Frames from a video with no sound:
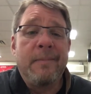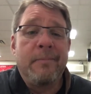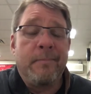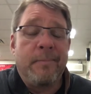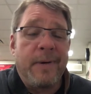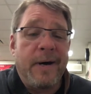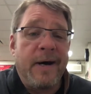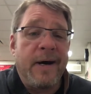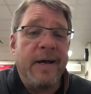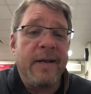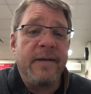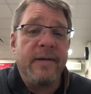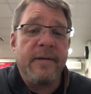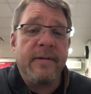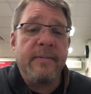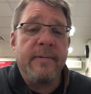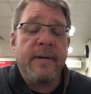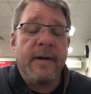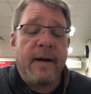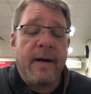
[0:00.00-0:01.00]
But
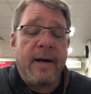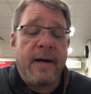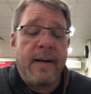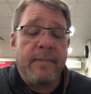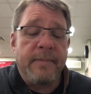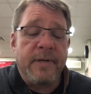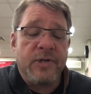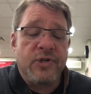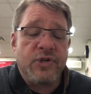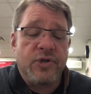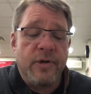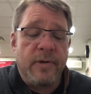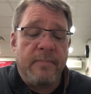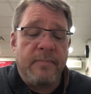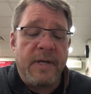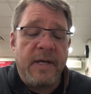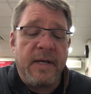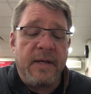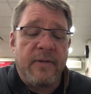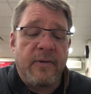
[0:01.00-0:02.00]
it should
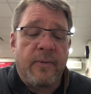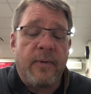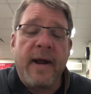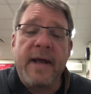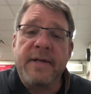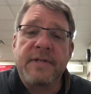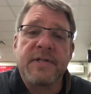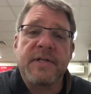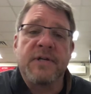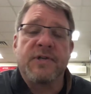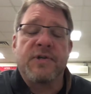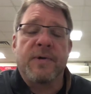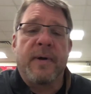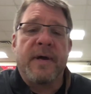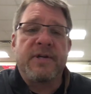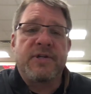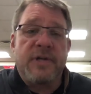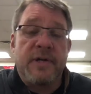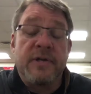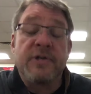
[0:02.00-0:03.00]
be the right
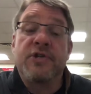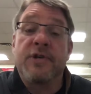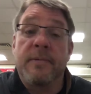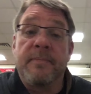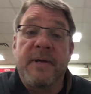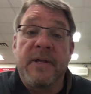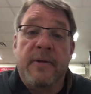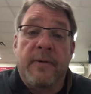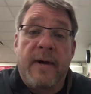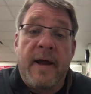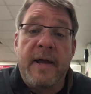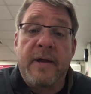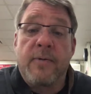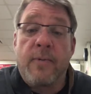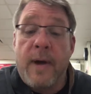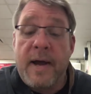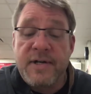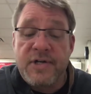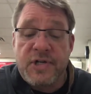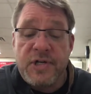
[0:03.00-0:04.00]
situation. It should be the right
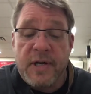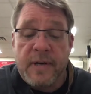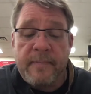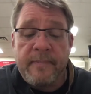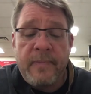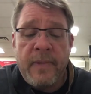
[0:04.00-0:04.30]
question.